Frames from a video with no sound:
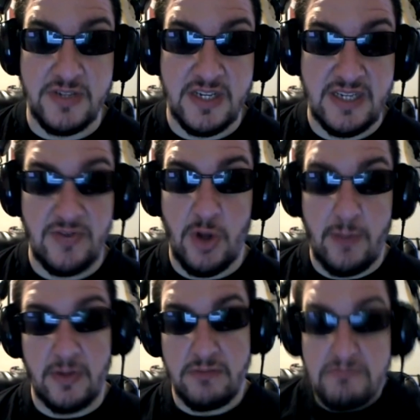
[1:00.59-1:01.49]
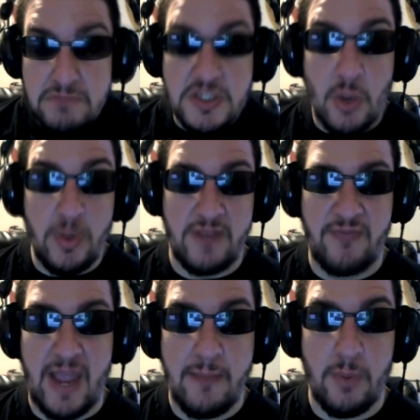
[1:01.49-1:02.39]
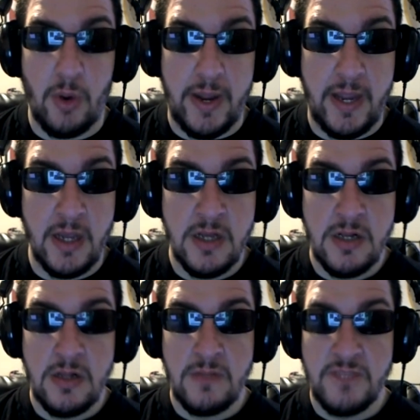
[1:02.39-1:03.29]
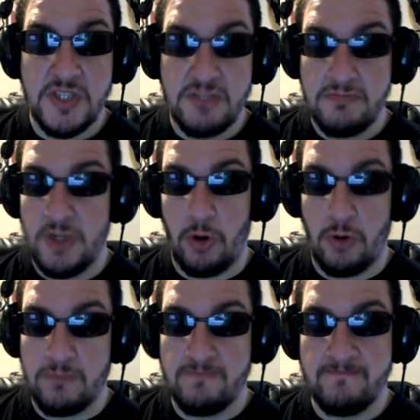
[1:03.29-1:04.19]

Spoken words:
Because even though I'm a Sony fanboy, you know,